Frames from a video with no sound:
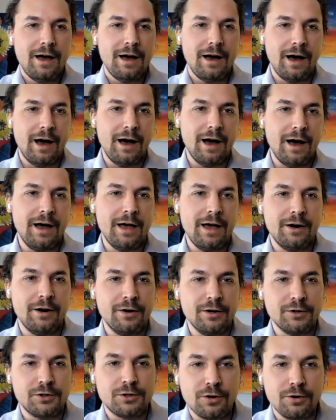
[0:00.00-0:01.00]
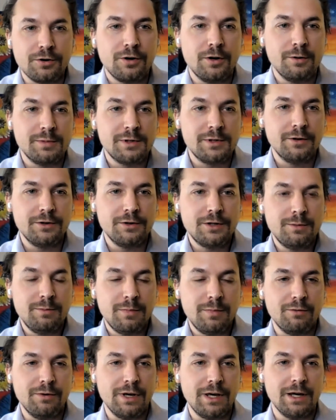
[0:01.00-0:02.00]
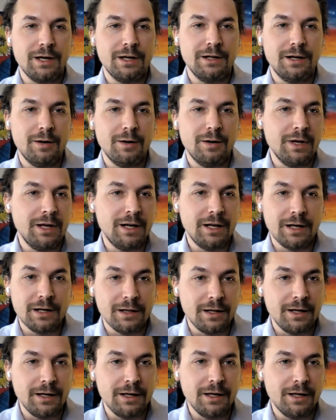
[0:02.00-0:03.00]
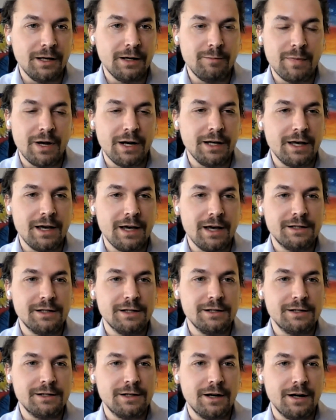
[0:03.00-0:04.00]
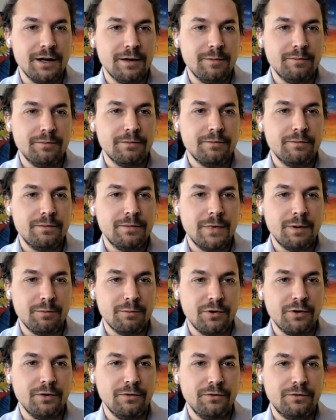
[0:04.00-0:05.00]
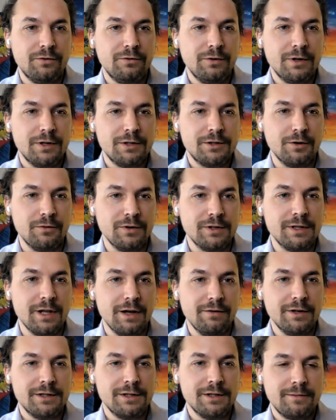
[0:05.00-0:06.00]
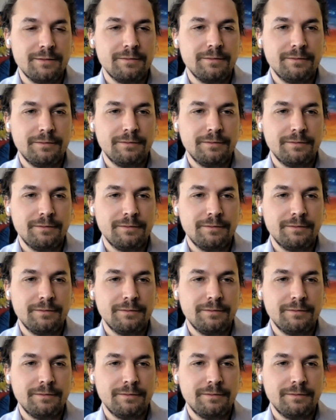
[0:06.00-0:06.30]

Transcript: and aren't a short-term solution, but we can immediately, in many cases, improve service levels.